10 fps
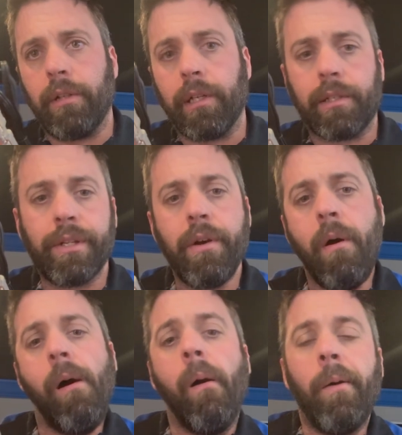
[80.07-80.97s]
this,
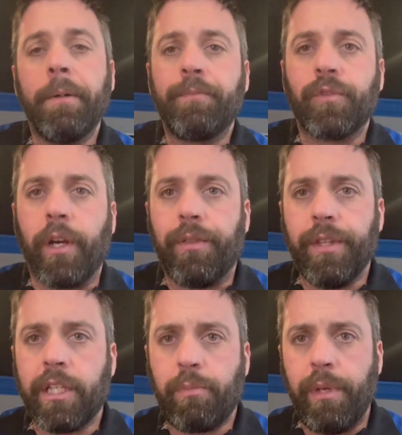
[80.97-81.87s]
right?
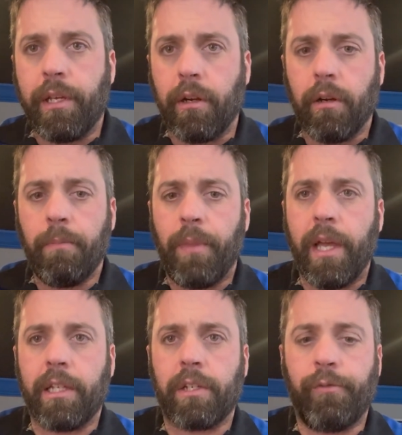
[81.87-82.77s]
This speaker
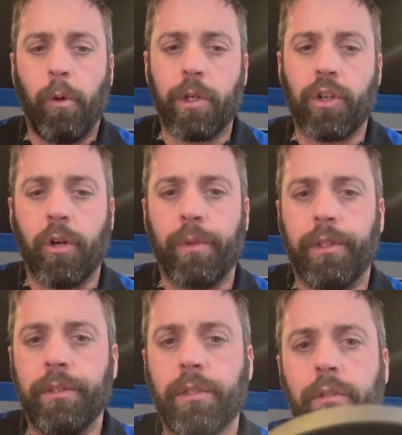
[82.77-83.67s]
has two
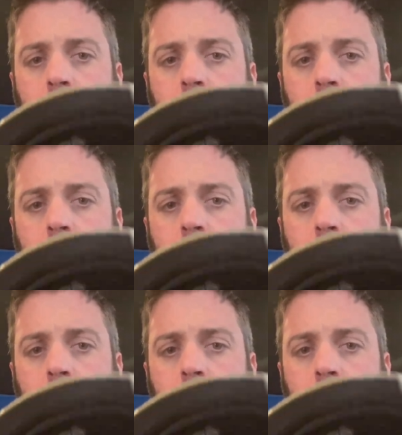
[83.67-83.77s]
terminals